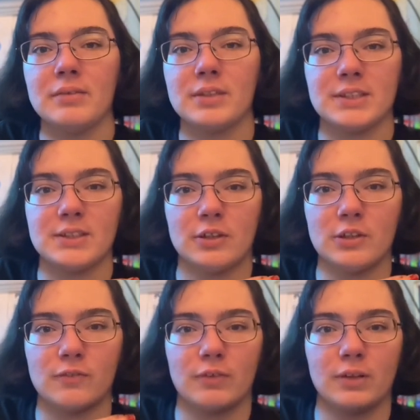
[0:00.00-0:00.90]
to
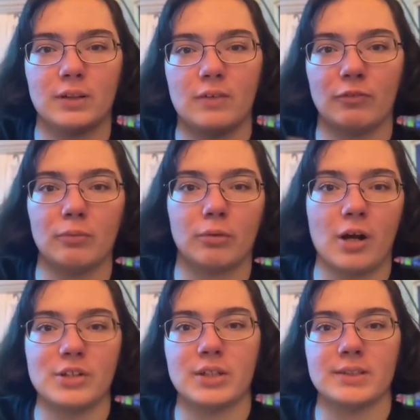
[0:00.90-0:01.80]
search for different
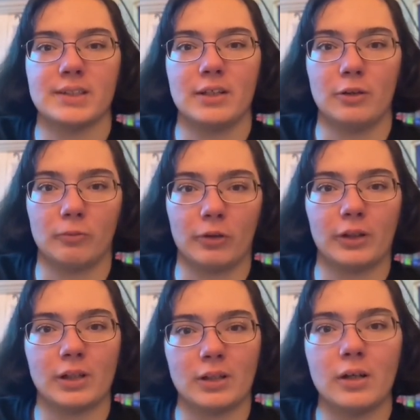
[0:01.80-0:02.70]
projects that you're
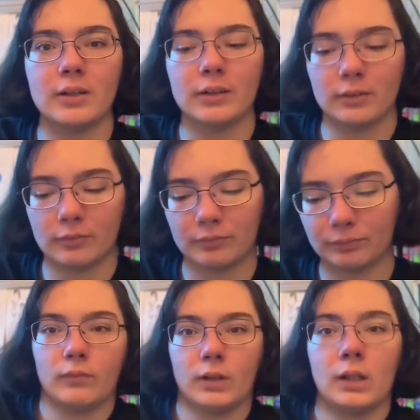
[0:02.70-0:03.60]
working on.
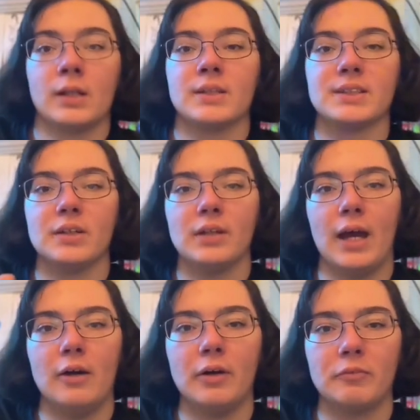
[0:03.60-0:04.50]
So
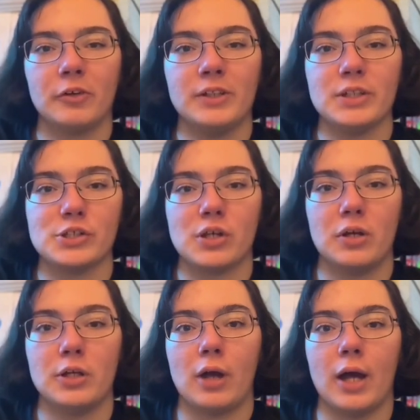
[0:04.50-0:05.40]
now I'm going to show
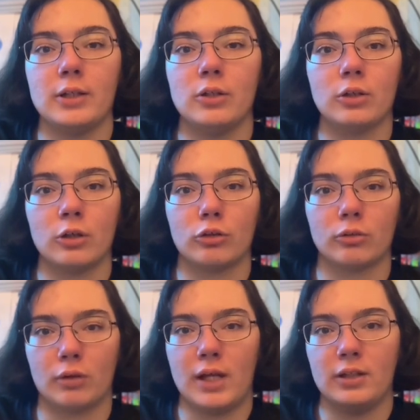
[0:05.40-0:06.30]
you how you can
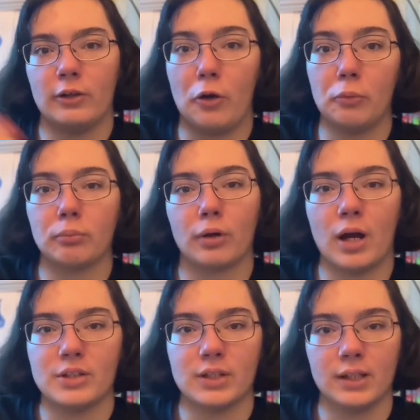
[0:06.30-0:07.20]
create your own
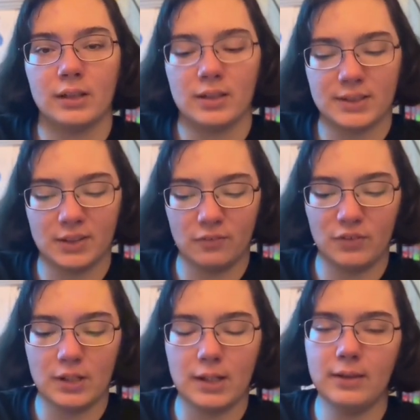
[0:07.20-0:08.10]
project. So if
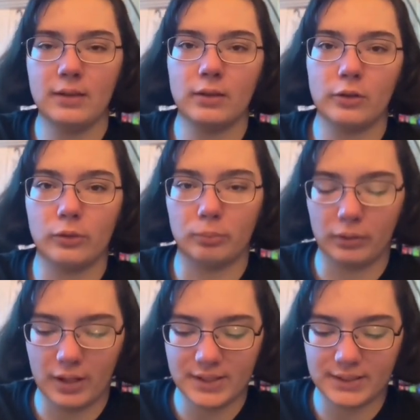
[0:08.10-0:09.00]
you hit the little
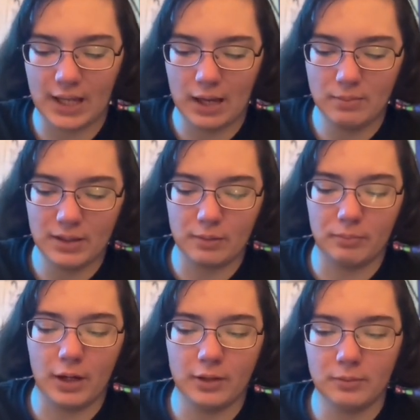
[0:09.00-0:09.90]
plus tab at the
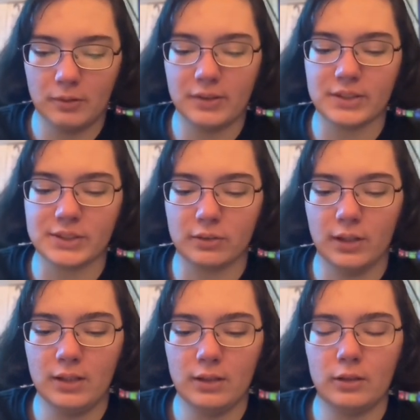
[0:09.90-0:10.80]
bottom of the
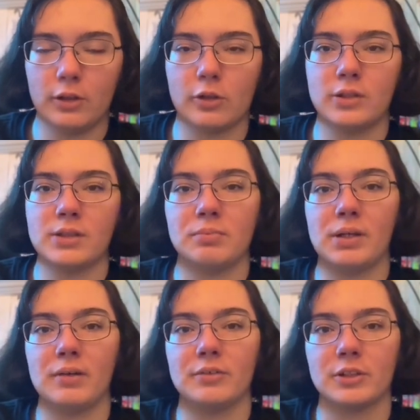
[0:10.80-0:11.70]
screen, you're going to
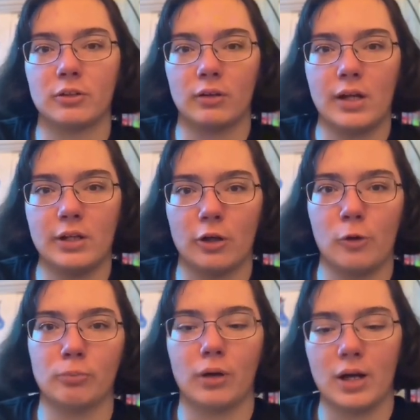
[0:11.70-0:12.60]
be able to create your
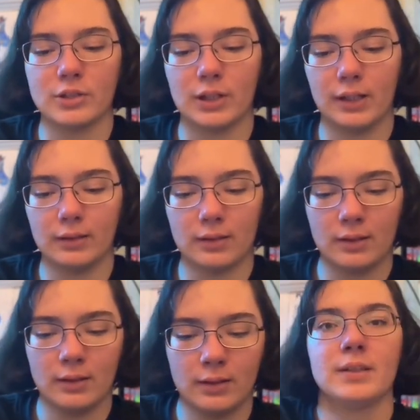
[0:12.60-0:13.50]
own project.
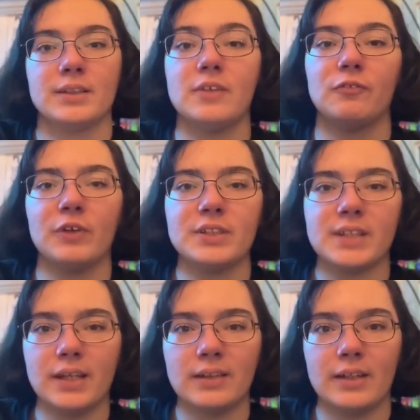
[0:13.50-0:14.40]
So the first
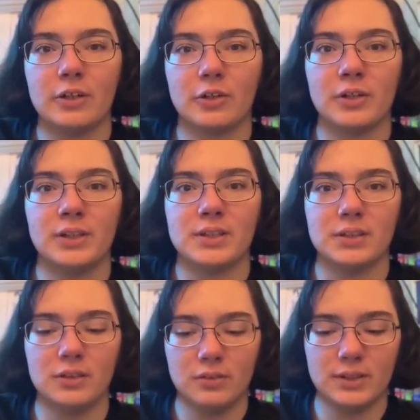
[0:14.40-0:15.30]
thing that you're going to
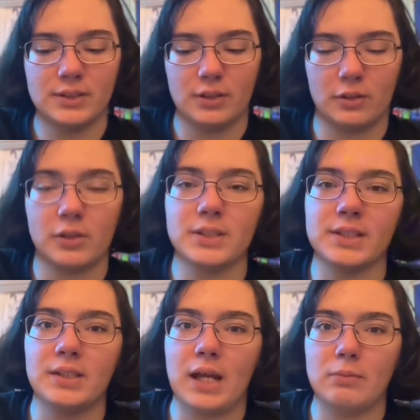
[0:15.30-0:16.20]
do is you're going
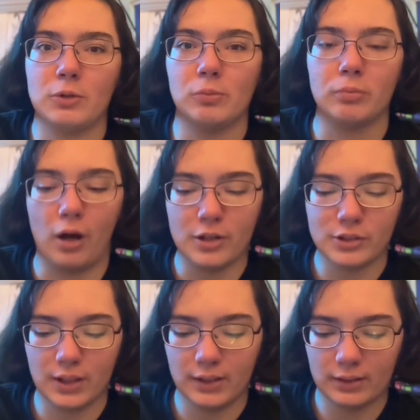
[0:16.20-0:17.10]
to name your
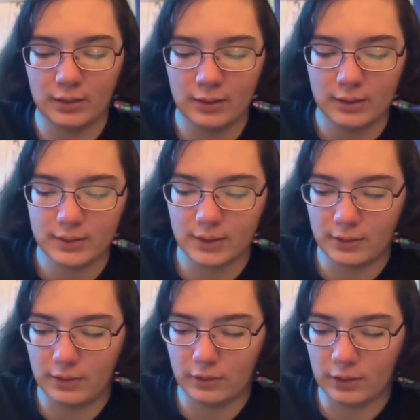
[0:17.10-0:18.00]
project. So
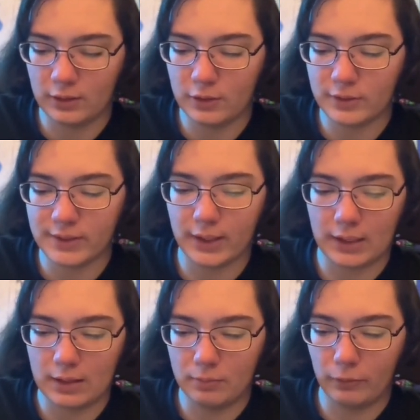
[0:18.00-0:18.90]
you can use the
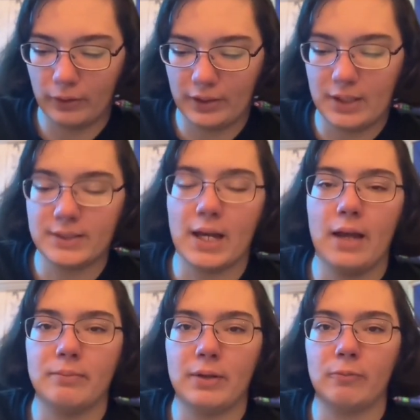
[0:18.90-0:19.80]
keyboard and
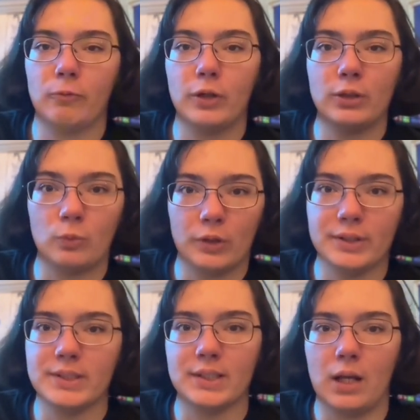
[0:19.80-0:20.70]
type in what you
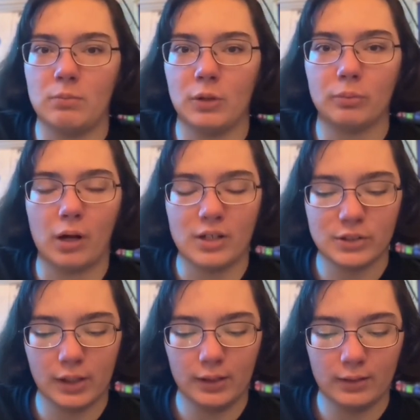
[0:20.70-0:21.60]
want to name your
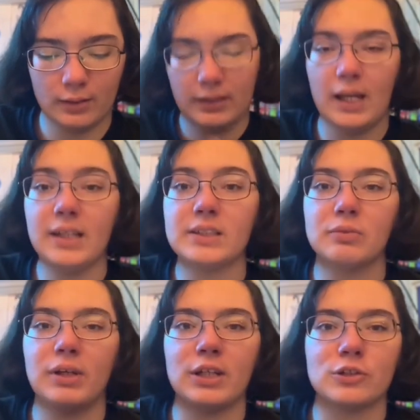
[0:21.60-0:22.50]
project.
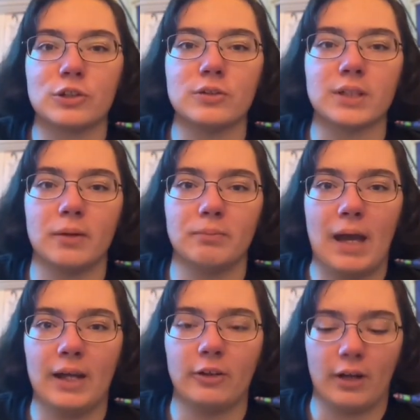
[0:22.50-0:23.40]
Next, we can choose our
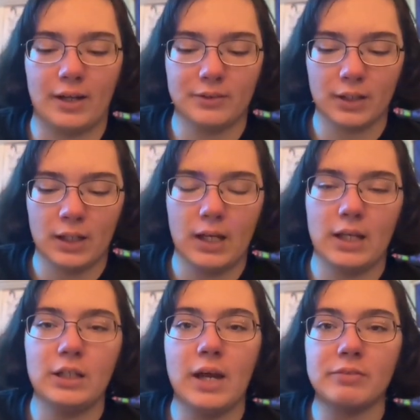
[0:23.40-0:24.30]
background,
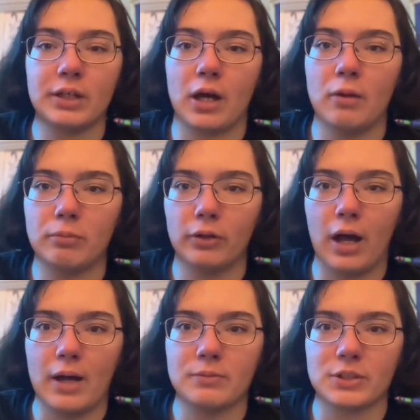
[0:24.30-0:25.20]
and you have a couple
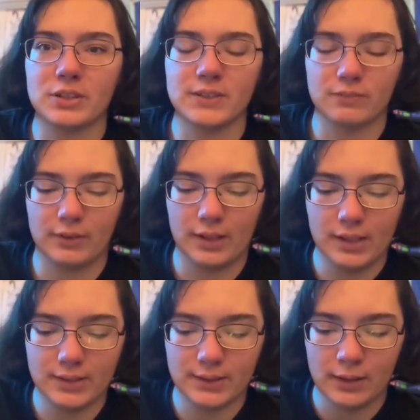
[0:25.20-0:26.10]
options for
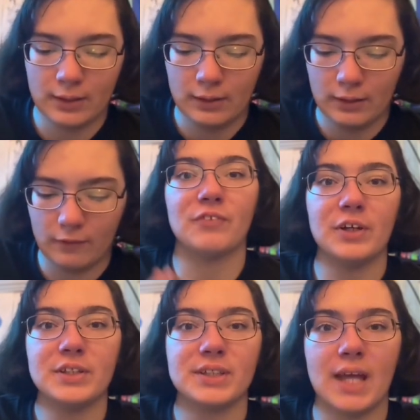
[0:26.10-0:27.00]
this. The
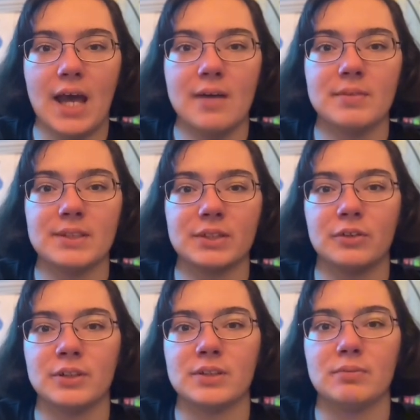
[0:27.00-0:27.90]
first tab is
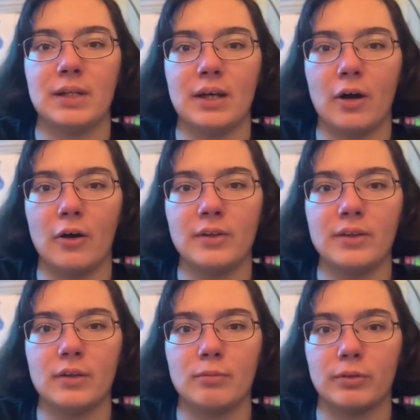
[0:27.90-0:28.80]
going to be all
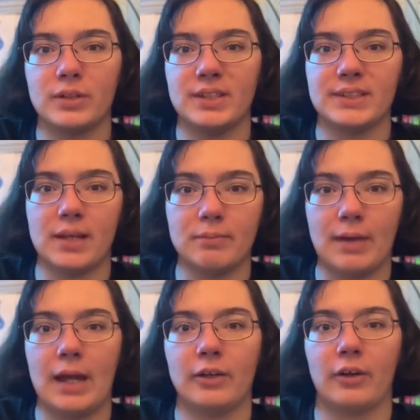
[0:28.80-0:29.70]
the preset
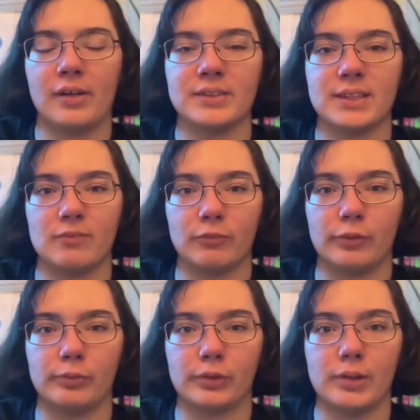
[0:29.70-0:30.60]
backgrounds that
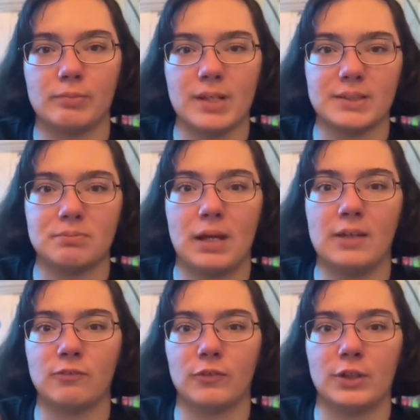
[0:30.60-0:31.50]
Flipaclip has
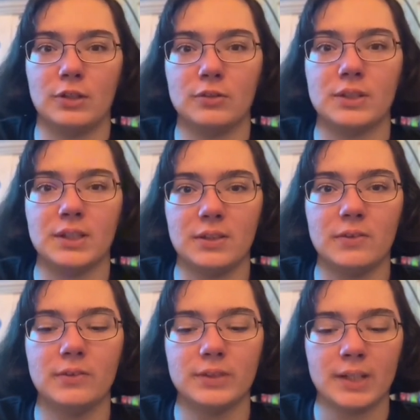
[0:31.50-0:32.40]
made for you to
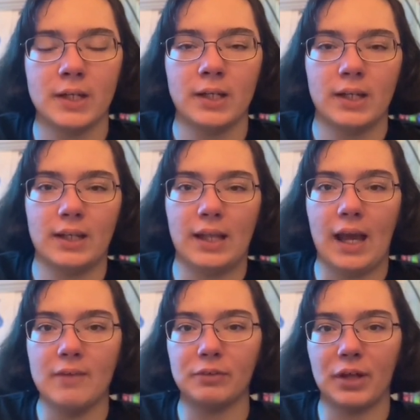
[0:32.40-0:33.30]
use. And they
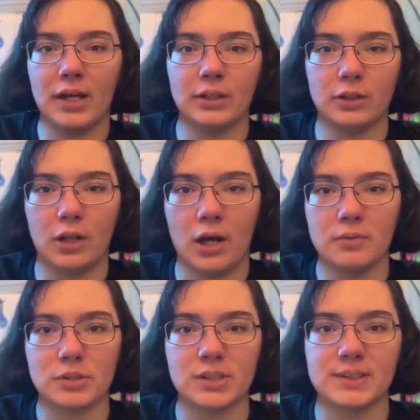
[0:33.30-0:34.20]
have a lot of good
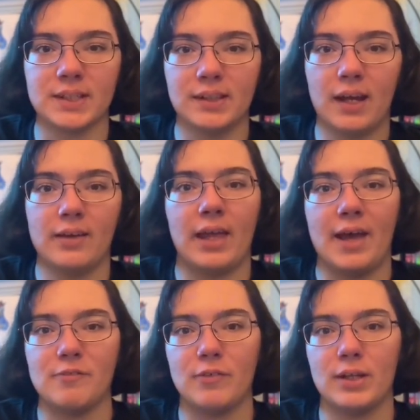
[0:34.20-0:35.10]
options in there that
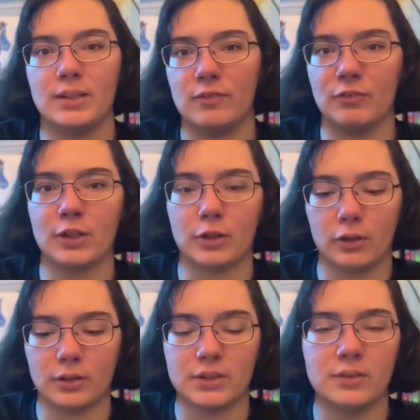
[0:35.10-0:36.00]
have different
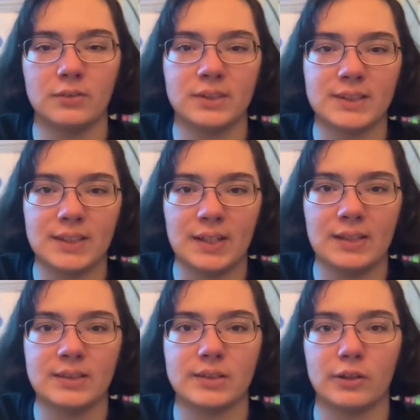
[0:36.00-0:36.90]
cartoon
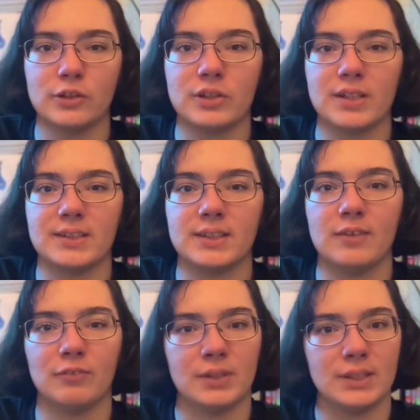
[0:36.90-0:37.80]
scenes or just
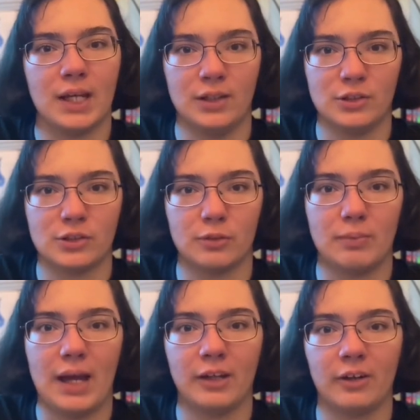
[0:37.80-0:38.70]
different texture
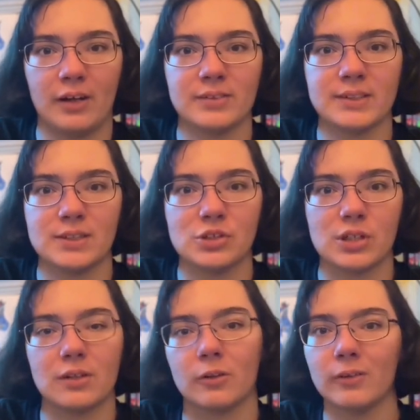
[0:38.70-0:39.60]
backgrounds in
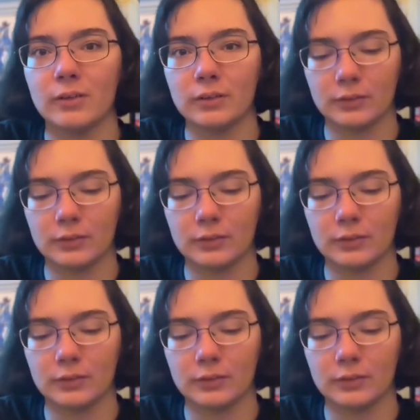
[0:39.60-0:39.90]
general.